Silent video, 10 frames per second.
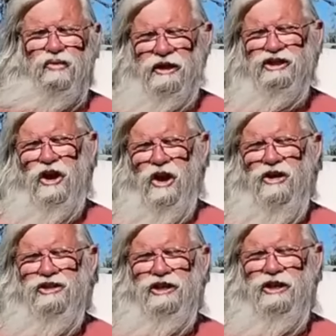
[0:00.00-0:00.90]
quick
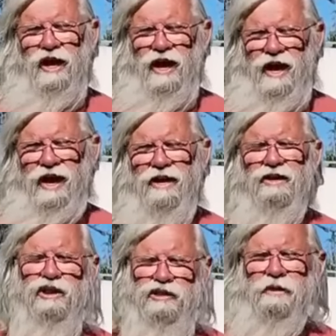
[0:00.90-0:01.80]
charge, a
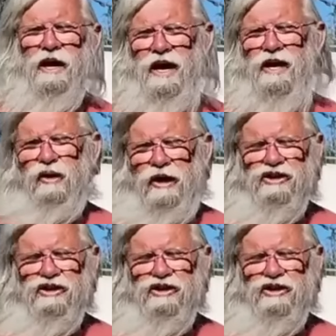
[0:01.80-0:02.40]
USB A quick